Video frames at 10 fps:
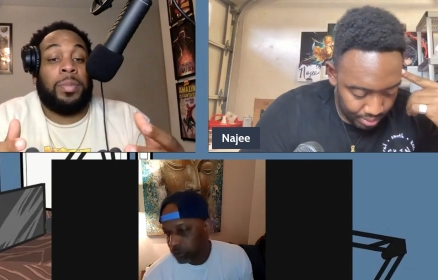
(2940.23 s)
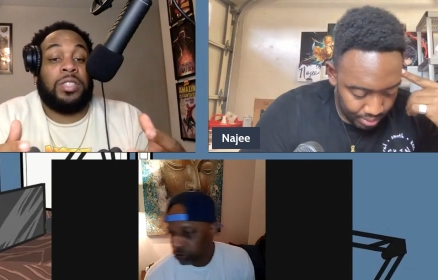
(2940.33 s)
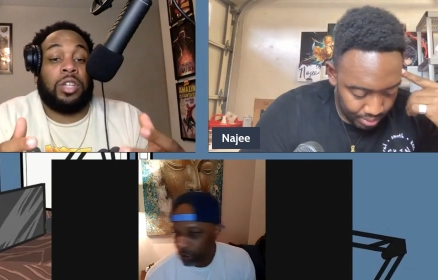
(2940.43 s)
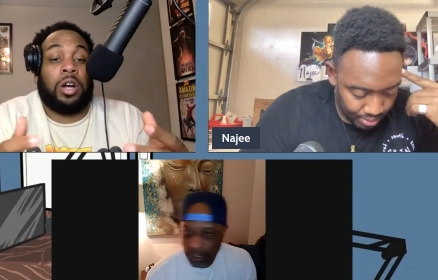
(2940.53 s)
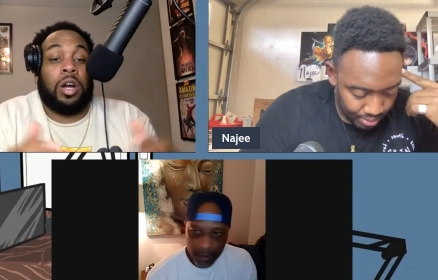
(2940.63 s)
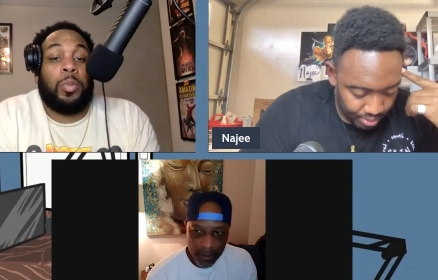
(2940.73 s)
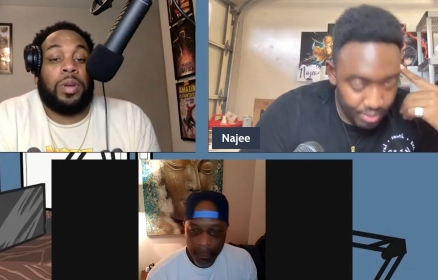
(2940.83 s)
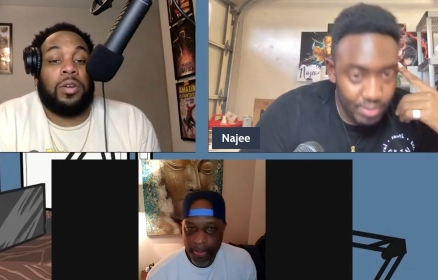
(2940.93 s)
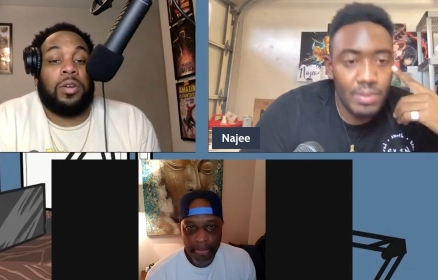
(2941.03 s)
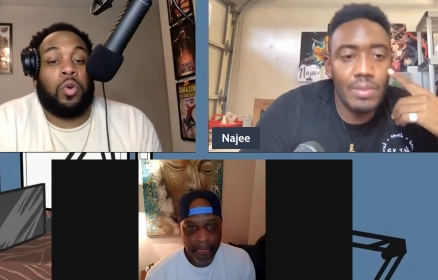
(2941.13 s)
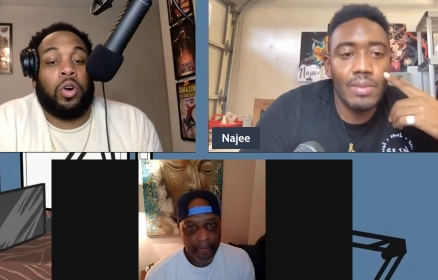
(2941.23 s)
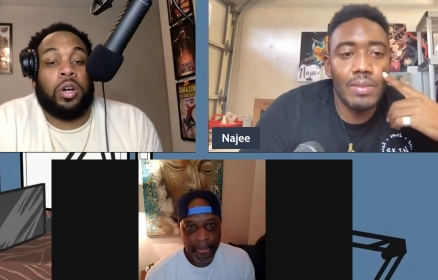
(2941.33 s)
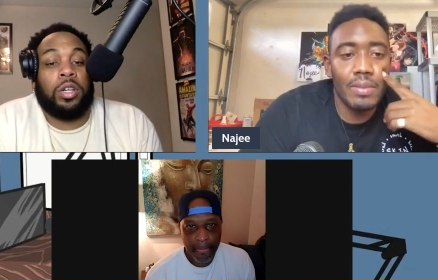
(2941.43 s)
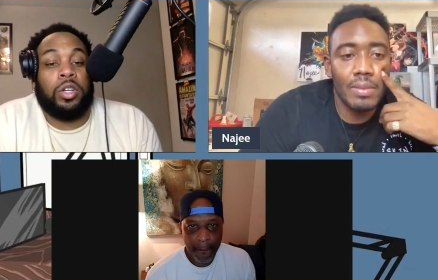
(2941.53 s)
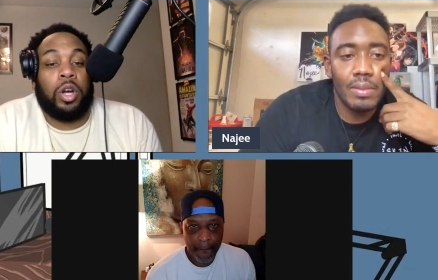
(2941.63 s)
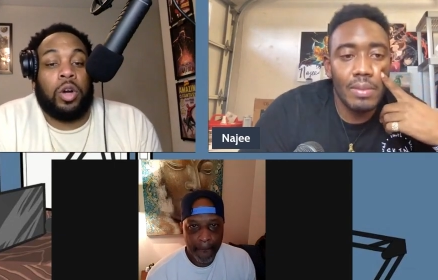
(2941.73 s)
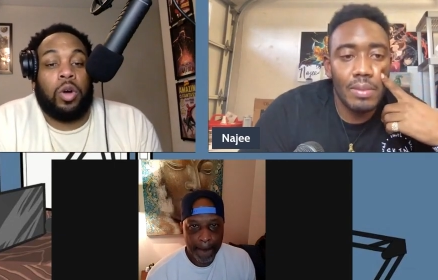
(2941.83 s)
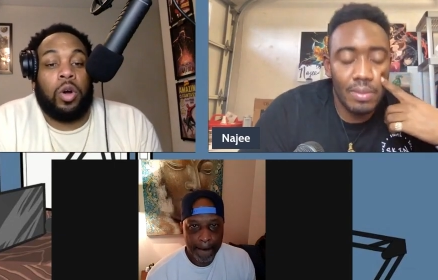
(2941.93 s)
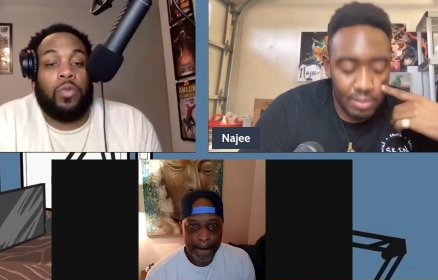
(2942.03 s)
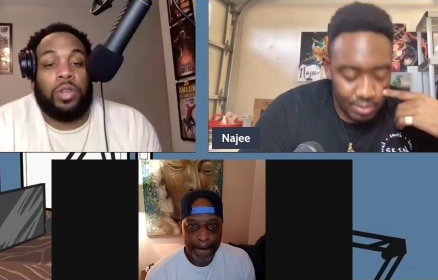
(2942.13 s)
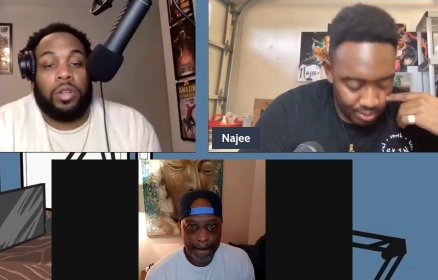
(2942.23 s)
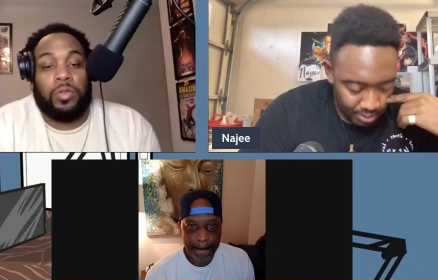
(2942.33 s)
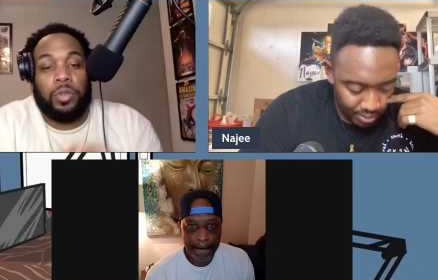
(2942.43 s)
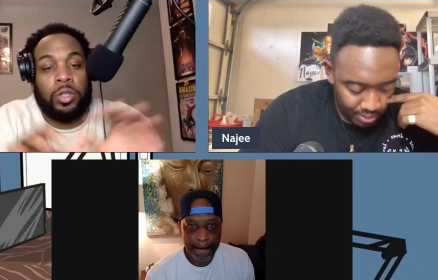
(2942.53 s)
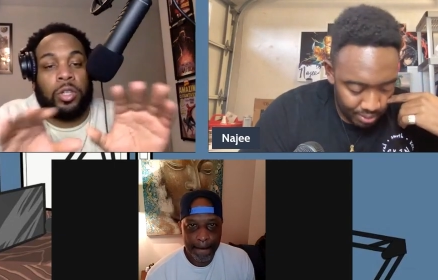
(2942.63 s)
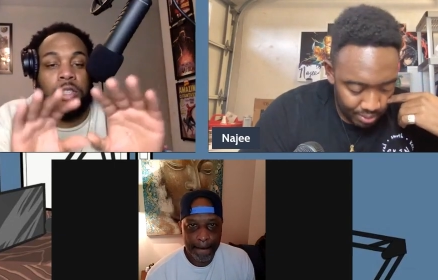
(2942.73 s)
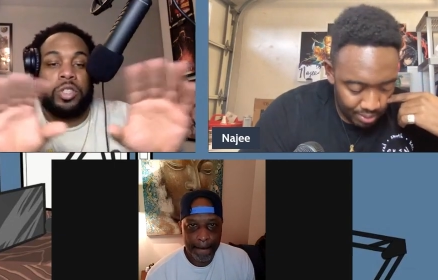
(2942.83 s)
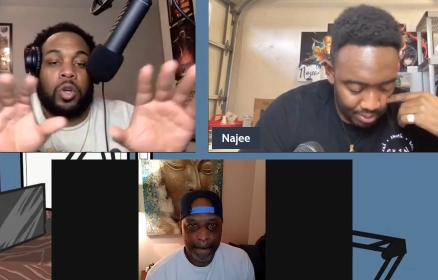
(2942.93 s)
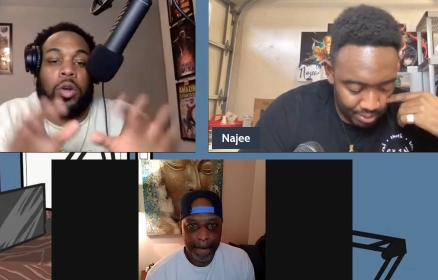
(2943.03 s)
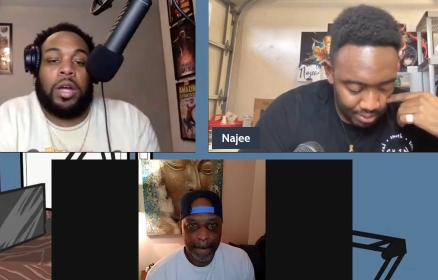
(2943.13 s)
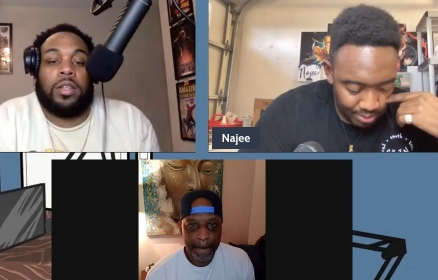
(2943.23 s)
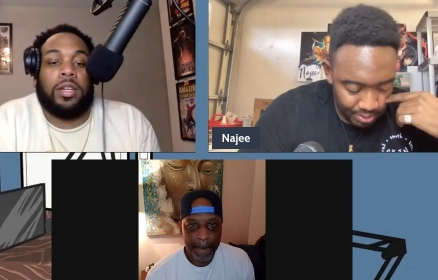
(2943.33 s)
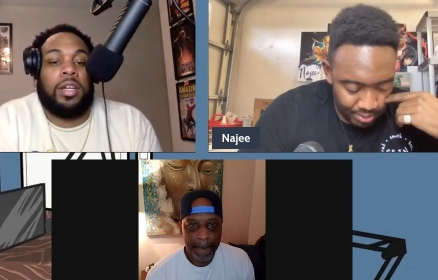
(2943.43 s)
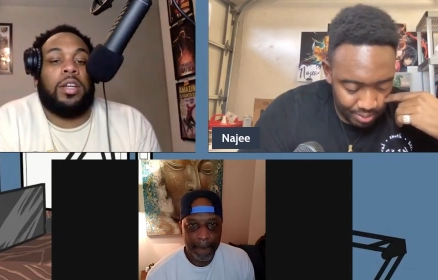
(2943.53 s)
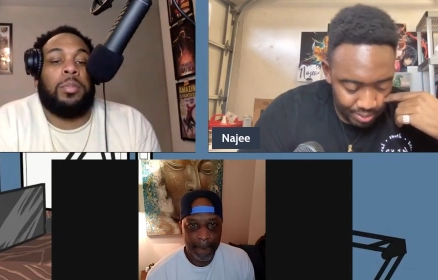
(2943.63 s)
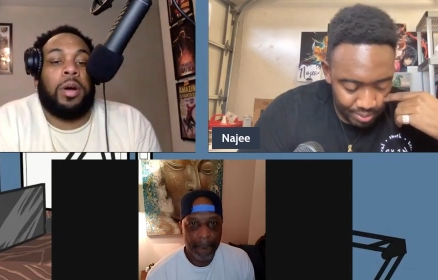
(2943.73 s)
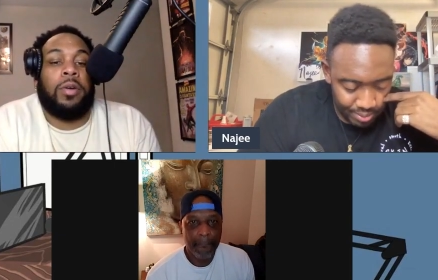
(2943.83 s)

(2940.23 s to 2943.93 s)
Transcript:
Speaker 1: I mean, sorry, open up for you know. Hopefully, if you you know, just throw it out there, get